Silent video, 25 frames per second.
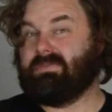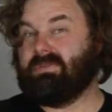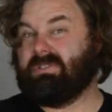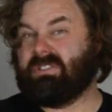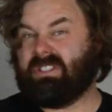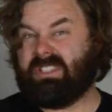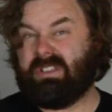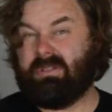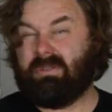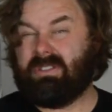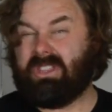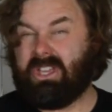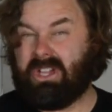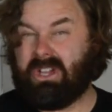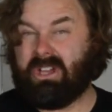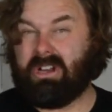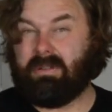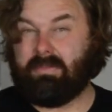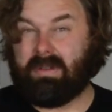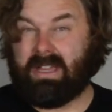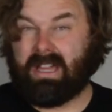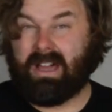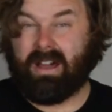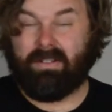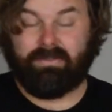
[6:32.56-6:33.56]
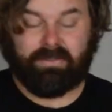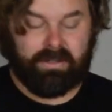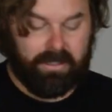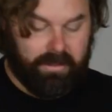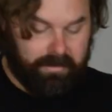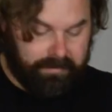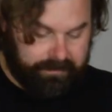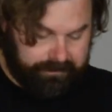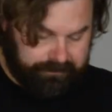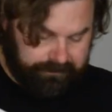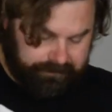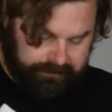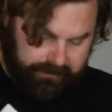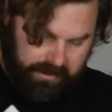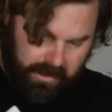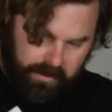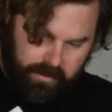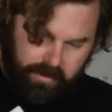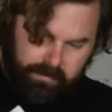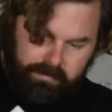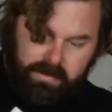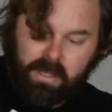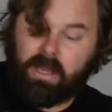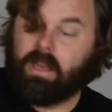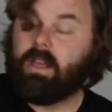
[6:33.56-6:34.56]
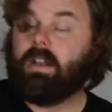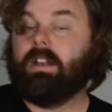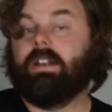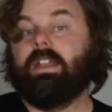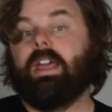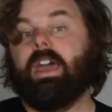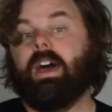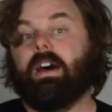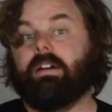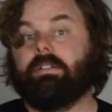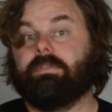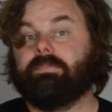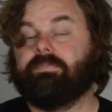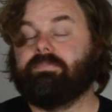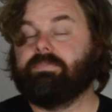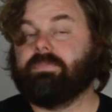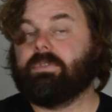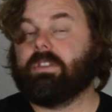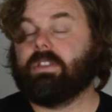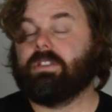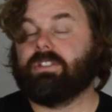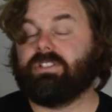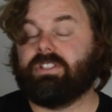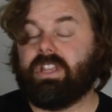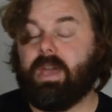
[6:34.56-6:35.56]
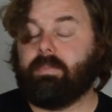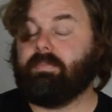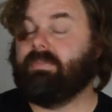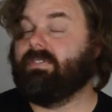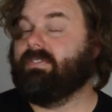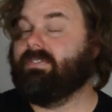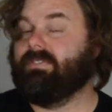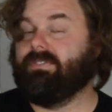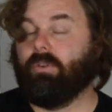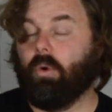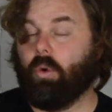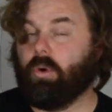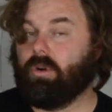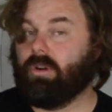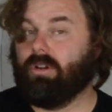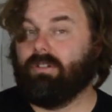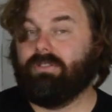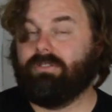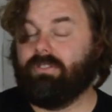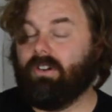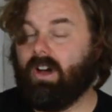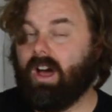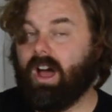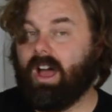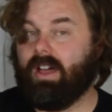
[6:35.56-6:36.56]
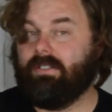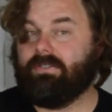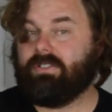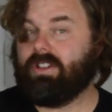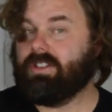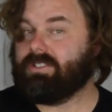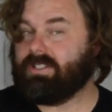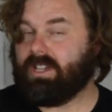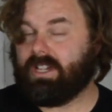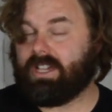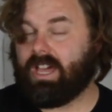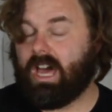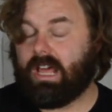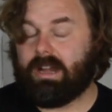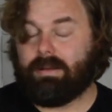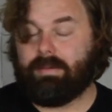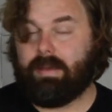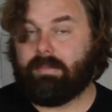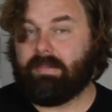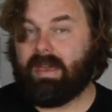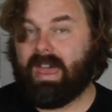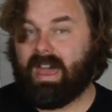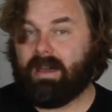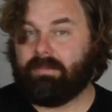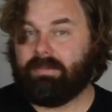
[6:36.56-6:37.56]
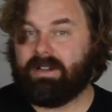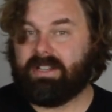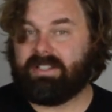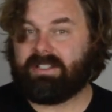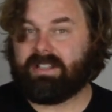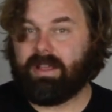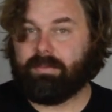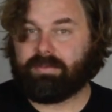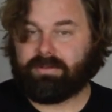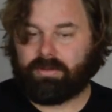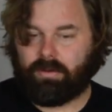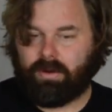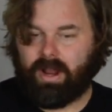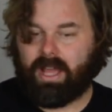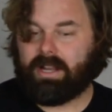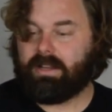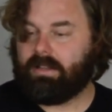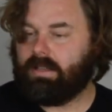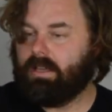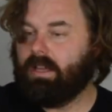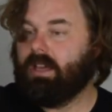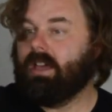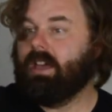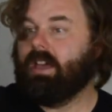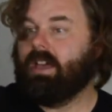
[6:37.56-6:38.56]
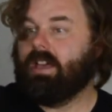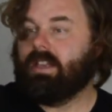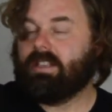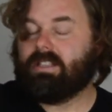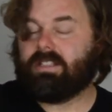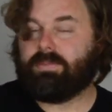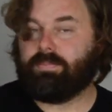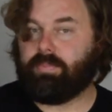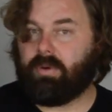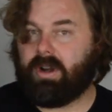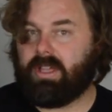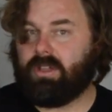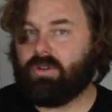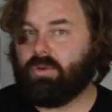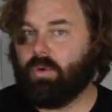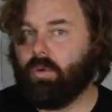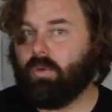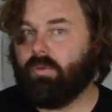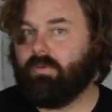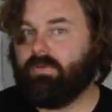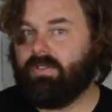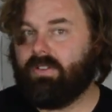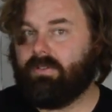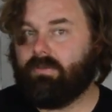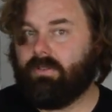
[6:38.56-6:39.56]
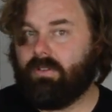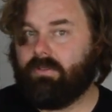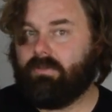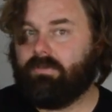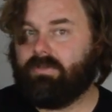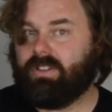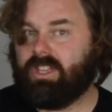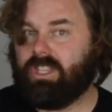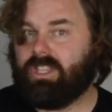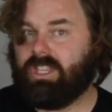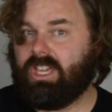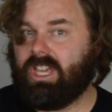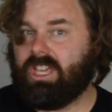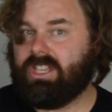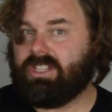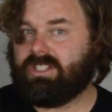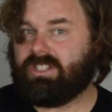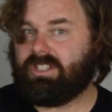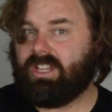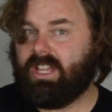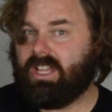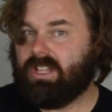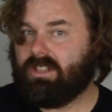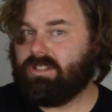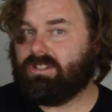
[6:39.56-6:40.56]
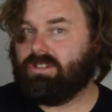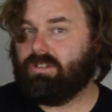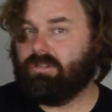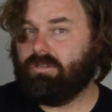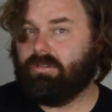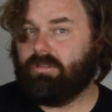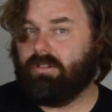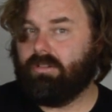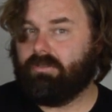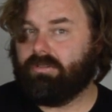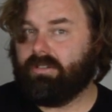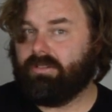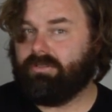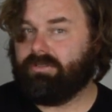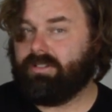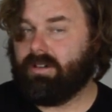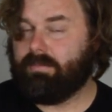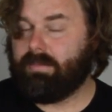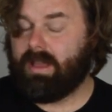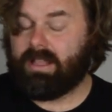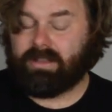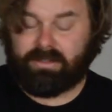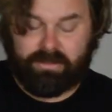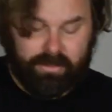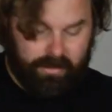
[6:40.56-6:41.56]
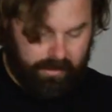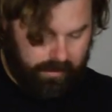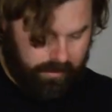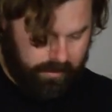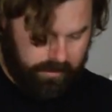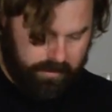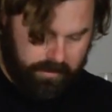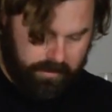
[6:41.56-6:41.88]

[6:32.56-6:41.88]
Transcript: we'll see what they're going to be after. All right. Now, step 4 or 5, because I can't remember how many steps we're at. Sprinkle the yeast into the fermenter.